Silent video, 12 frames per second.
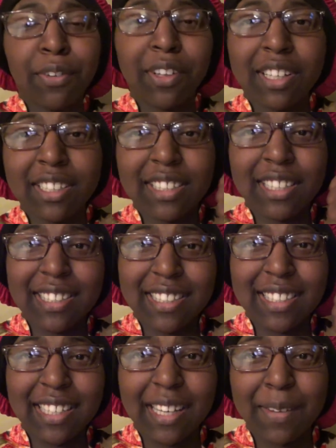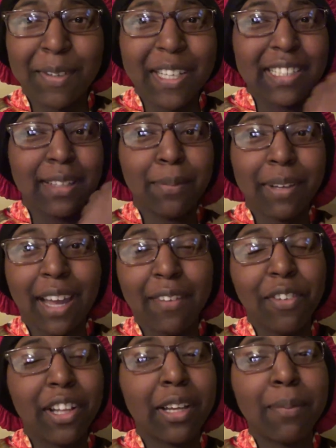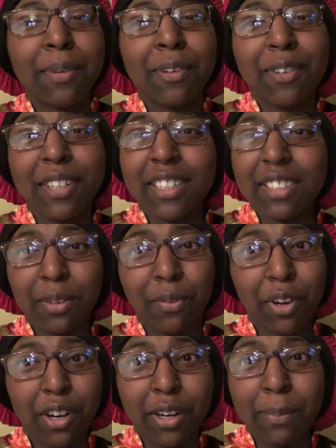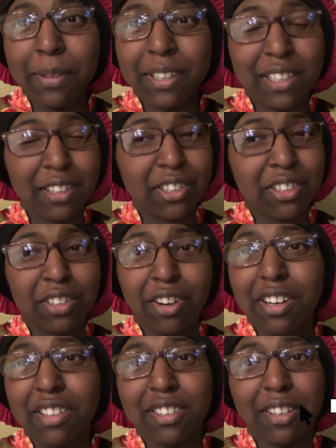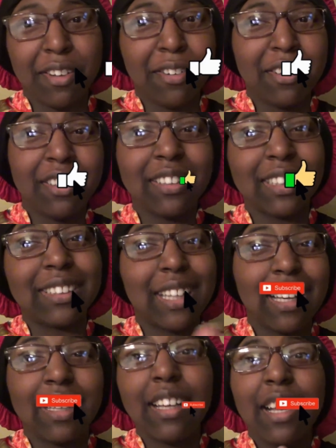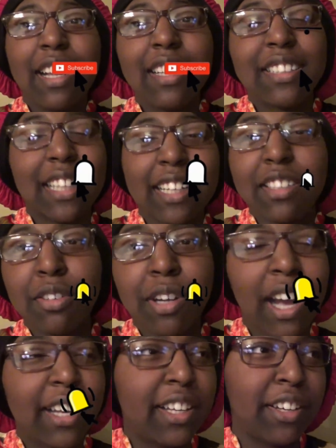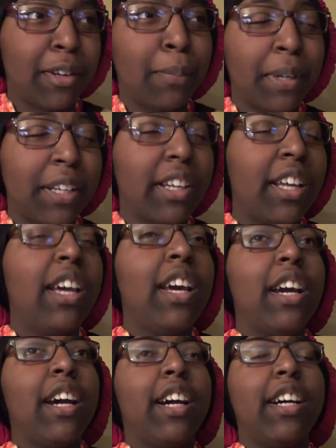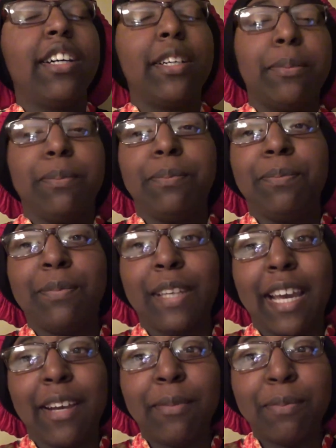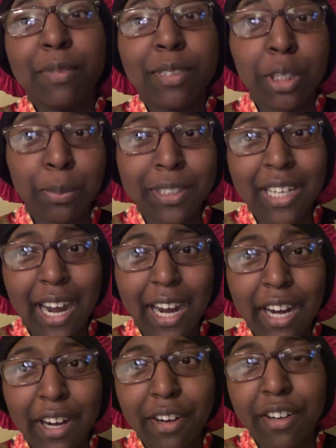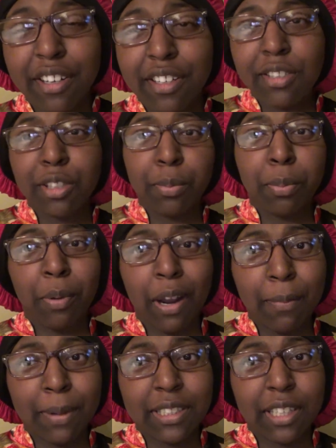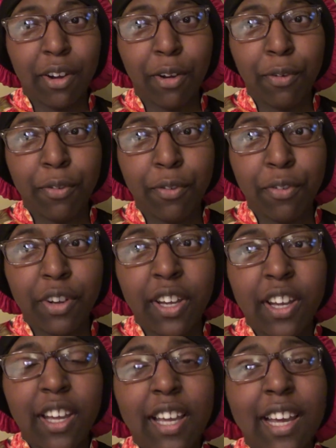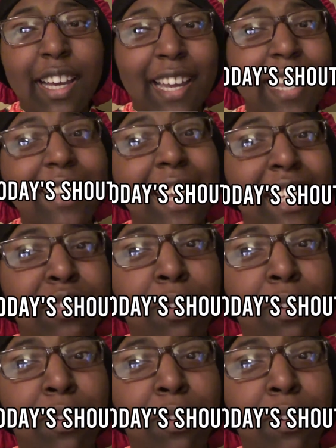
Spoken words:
for the consistency because I feel like I've been doing good so far, but the year just started, so let's not get too cocky here. But yeah, super tired, super proud of myself. Again, thanks